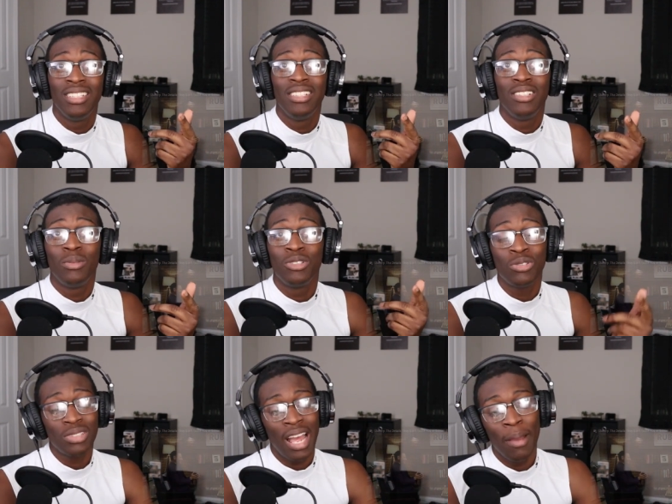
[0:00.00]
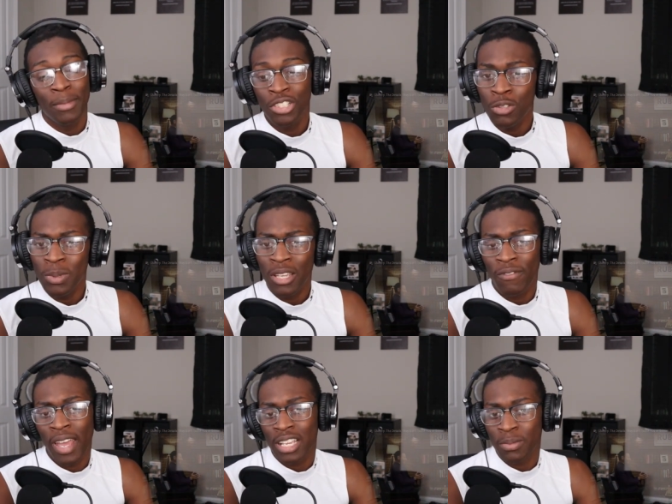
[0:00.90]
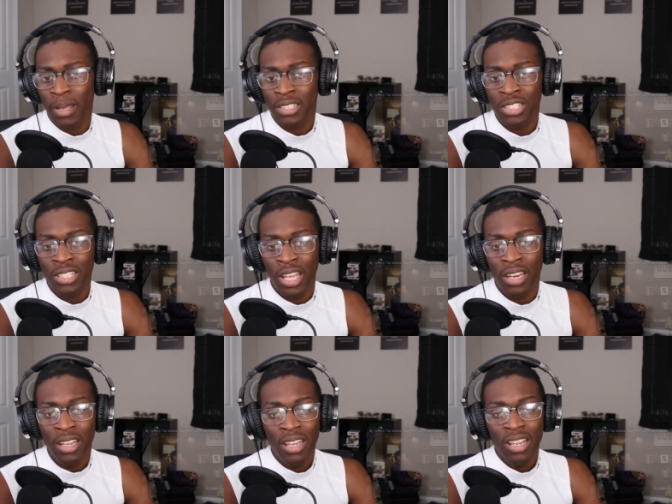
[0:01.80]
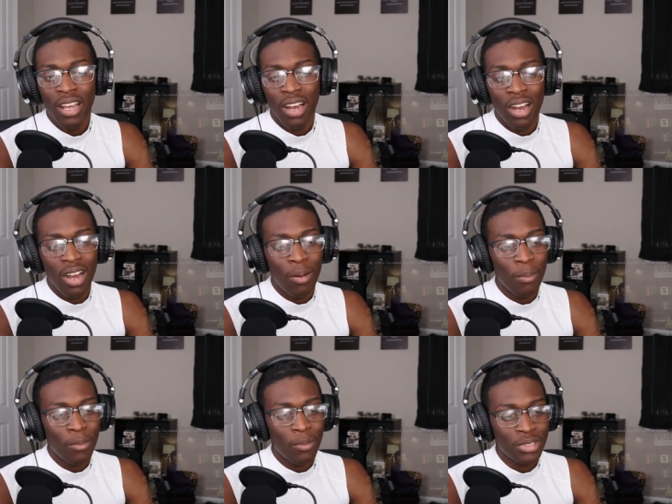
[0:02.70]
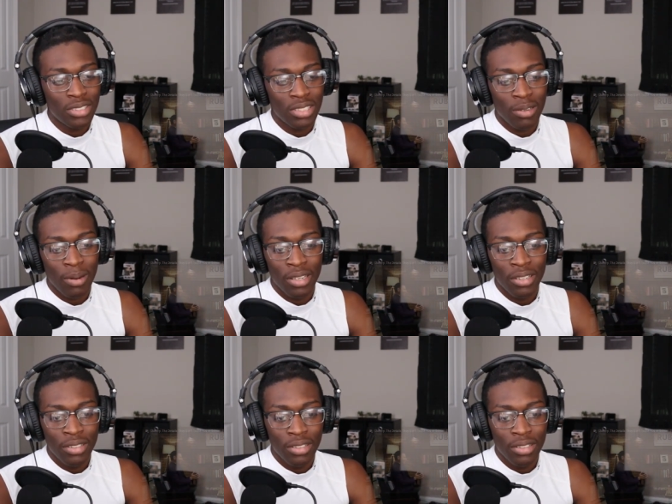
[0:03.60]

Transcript: Would you slide? But she was speaking facts, man. She said, um, what she said right here?